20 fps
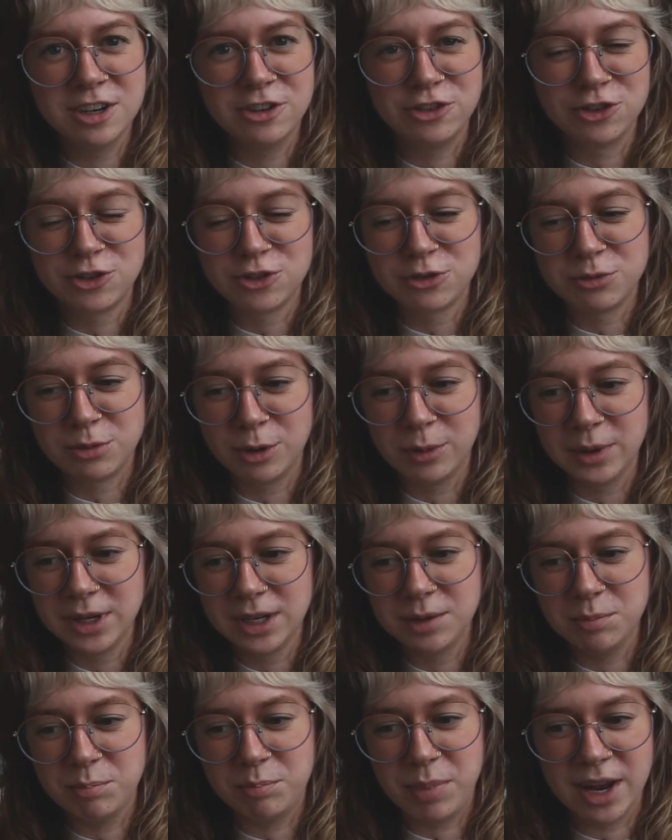and just
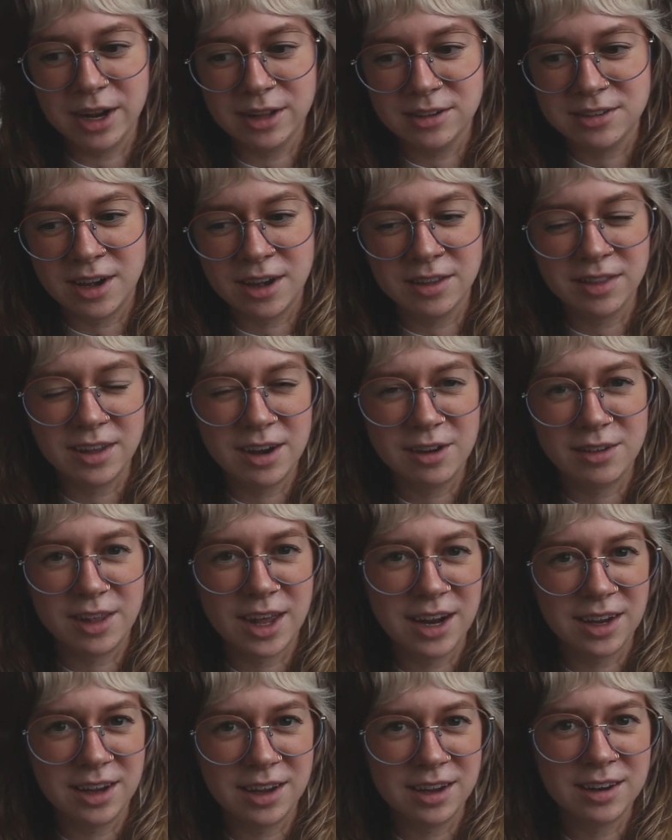throwing bands on there
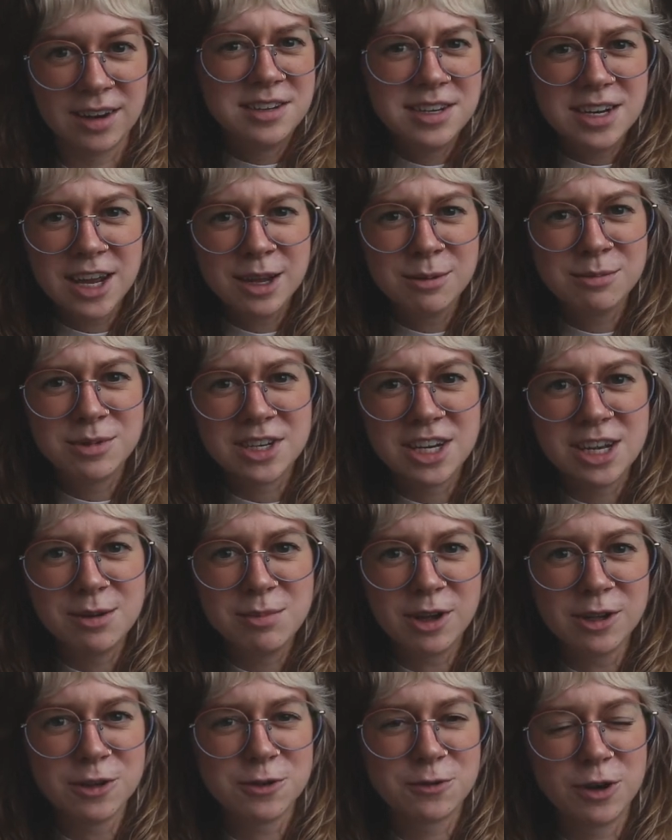that I get DMs and
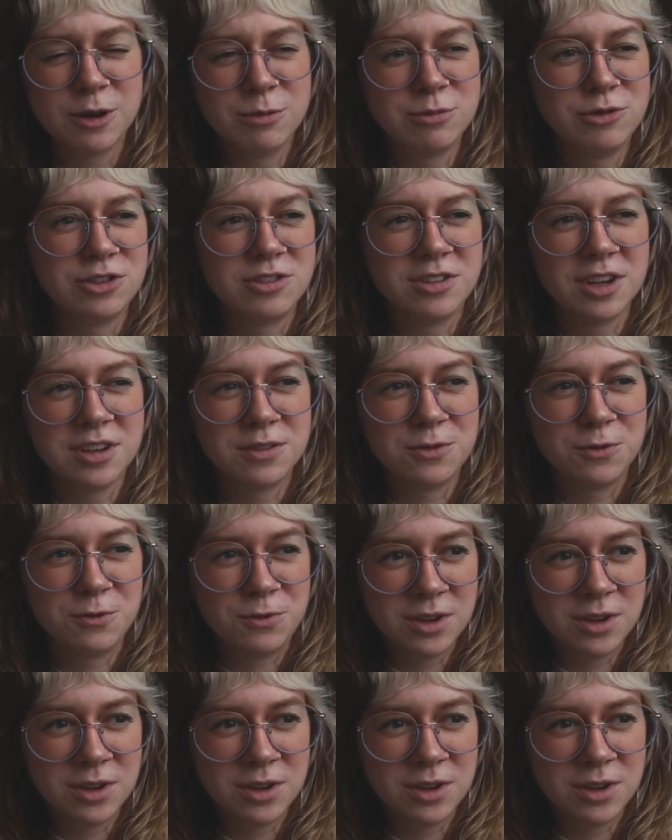emails from just doesn't